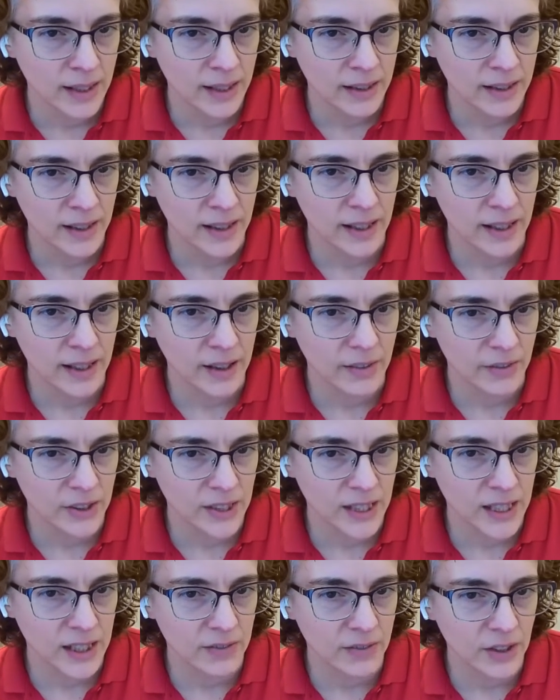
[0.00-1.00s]
Thinking of
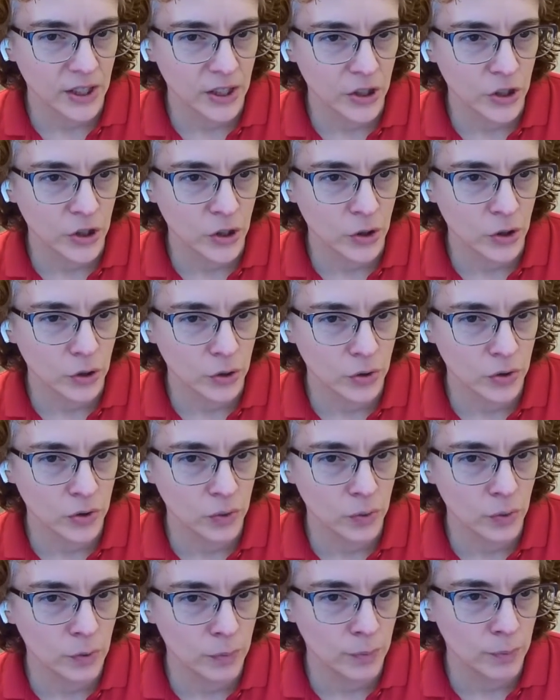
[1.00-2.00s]
TV show
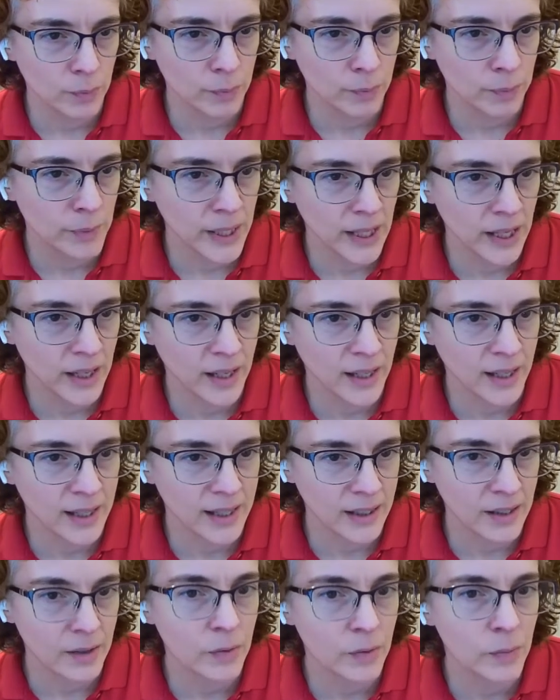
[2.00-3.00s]

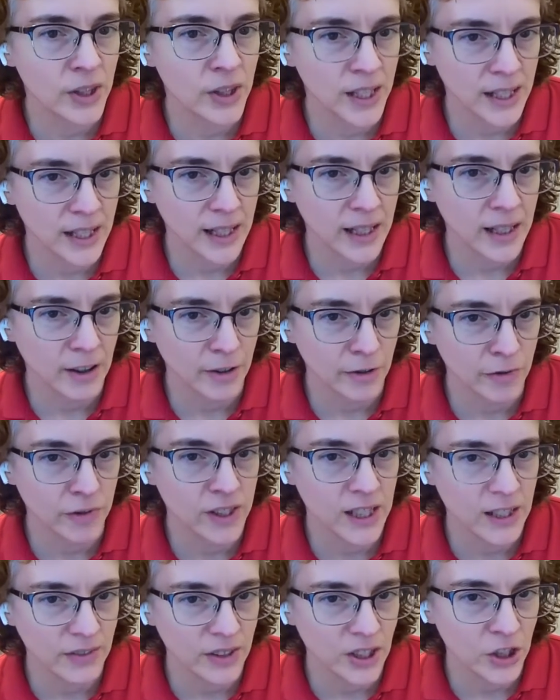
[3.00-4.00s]

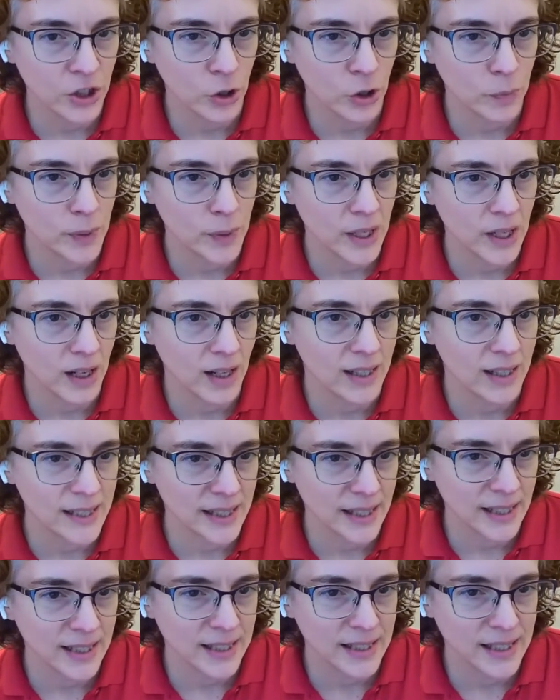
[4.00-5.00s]
PIs
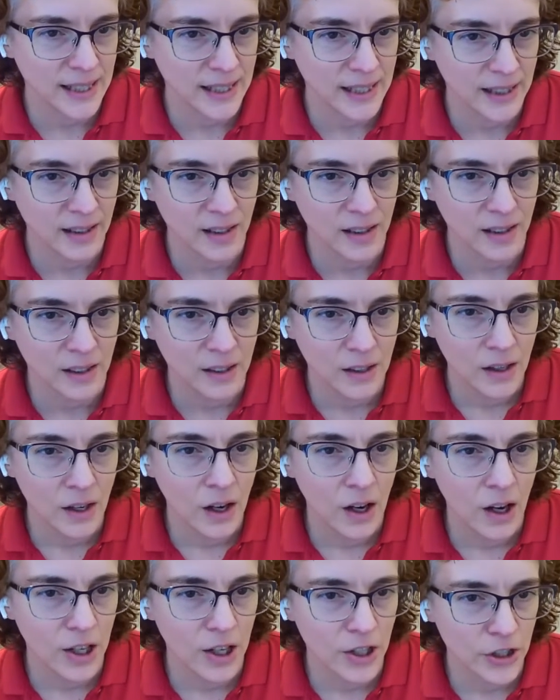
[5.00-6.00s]
they had seen,
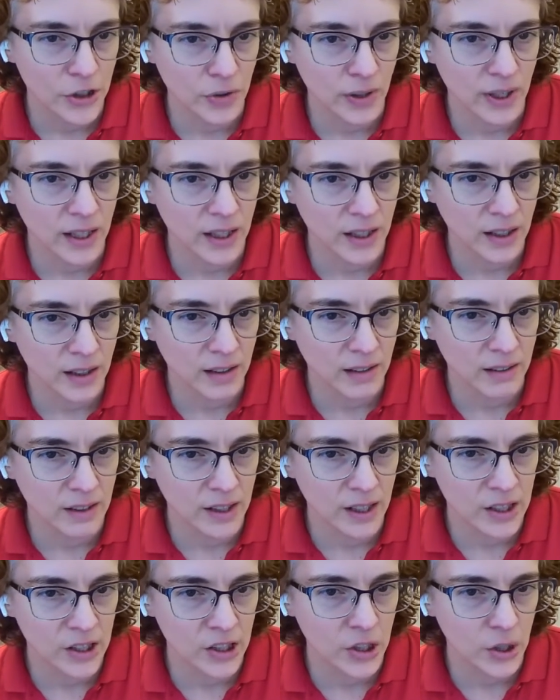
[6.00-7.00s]
hard-drinking,
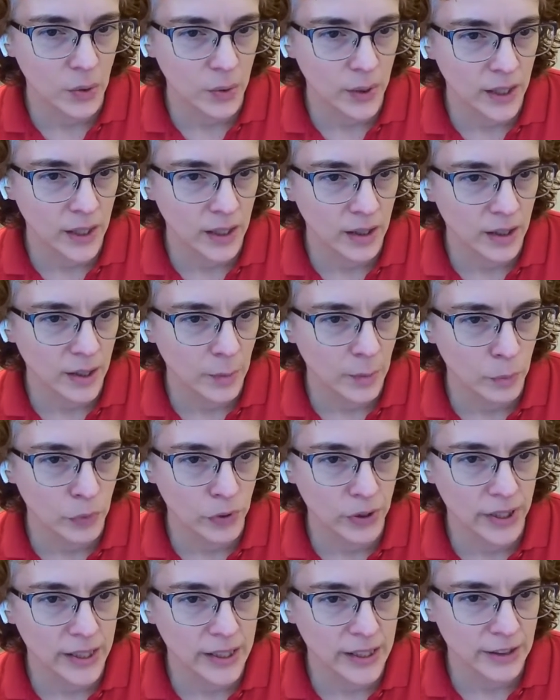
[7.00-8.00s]
gun-toting,
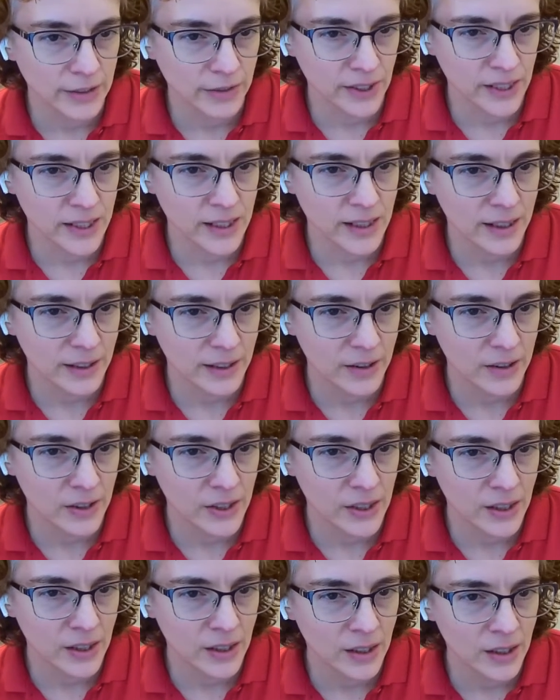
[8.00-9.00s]
brilliant
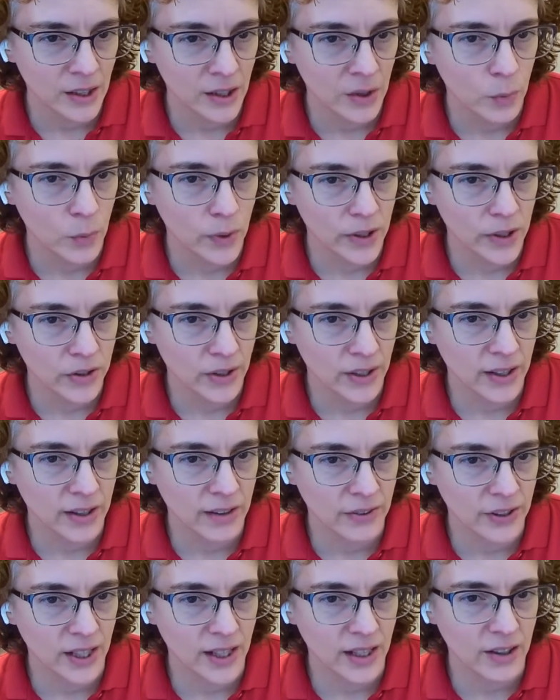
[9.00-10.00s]
investigators, wondering
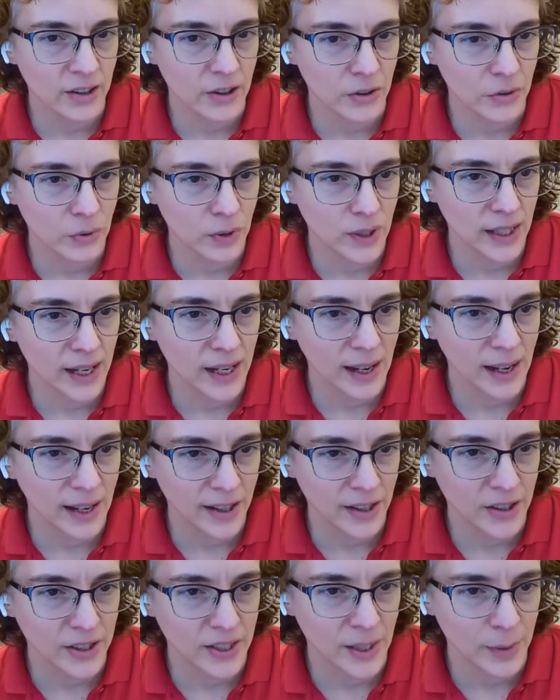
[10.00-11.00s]
if they could really
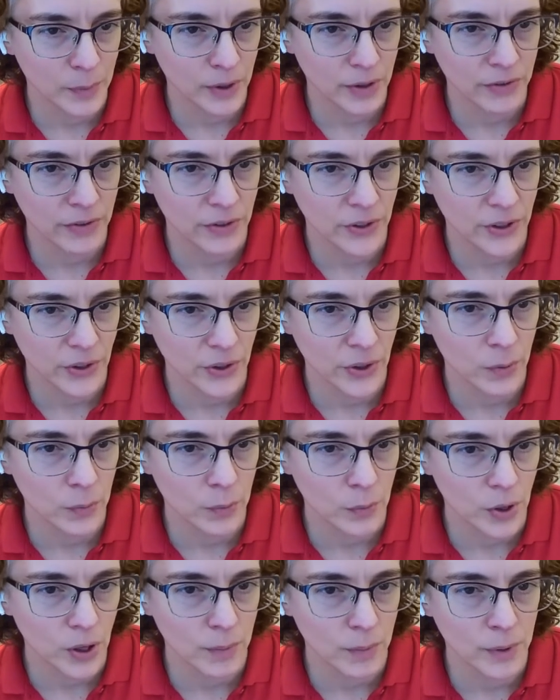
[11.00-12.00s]
hire someone for their own
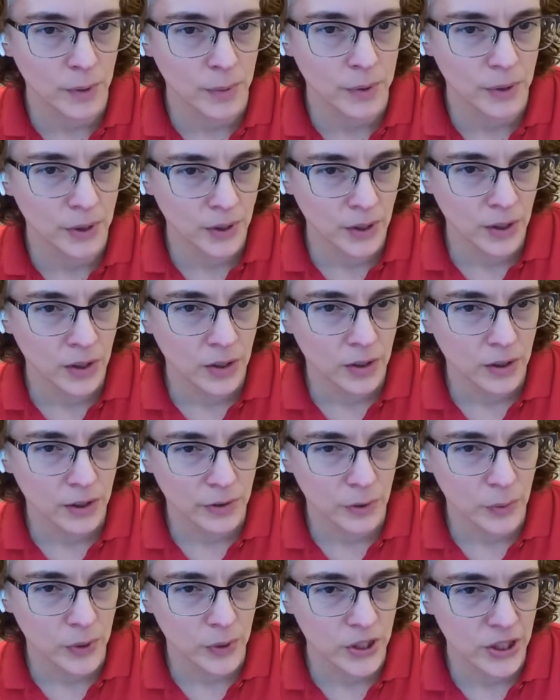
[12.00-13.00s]
problem, or
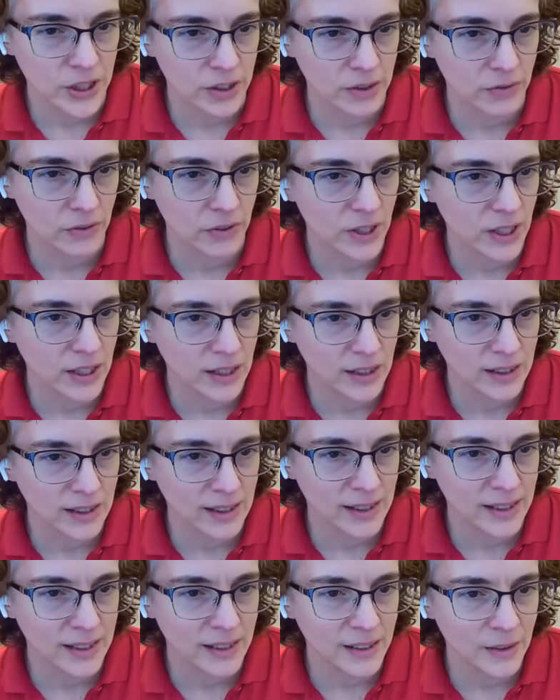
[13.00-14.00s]
if it were just
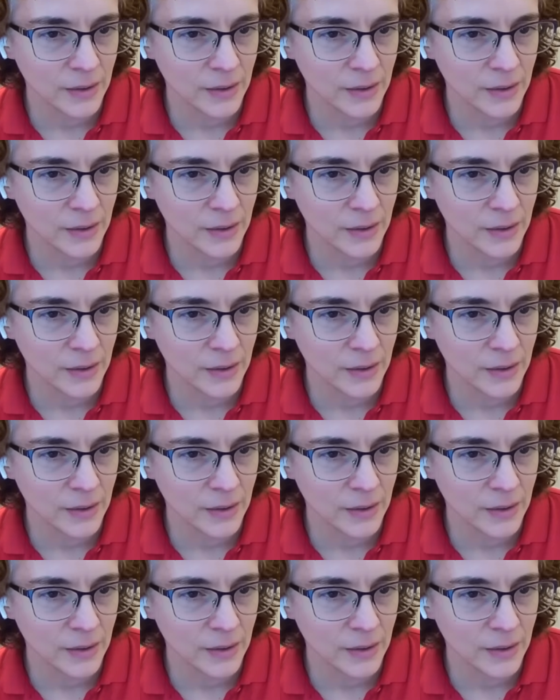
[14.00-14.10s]
ridiculous.